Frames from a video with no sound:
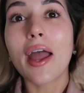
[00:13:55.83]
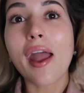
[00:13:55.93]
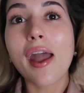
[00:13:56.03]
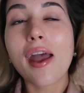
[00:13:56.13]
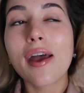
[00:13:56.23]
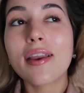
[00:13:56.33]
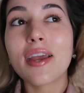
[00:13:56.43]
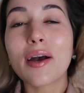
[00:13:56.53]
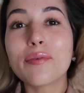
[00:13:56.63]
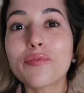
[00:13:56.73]
And
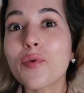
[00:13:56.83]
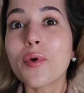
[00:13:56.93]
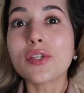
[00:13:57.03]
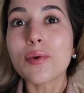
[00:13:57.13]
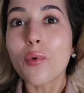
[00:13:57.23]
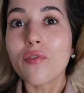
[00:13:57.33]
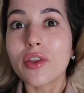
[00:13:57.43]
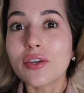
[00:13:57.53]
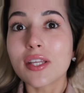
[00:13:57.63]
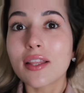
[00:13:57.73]
yeah, if you want to see more
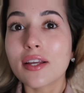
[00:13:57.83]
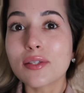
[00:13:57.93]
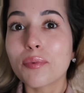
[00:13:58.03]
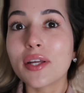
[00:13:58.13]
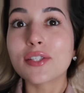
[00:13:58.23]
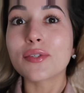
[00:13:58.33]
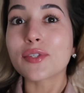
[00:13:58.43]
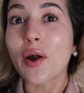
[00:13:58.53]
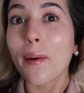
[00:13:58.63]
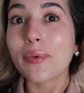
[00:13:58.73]
videos like this, please
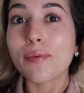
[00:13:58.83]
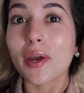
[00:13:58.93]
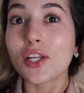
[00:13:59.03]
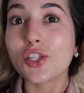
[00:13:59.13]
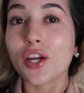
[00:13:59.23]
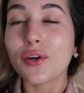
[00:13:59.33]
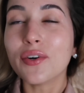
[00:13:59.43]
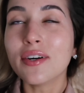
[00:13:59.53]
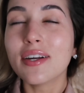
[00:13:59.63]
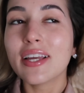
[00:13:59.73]
subscribe to my
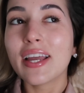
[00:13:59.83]
channel.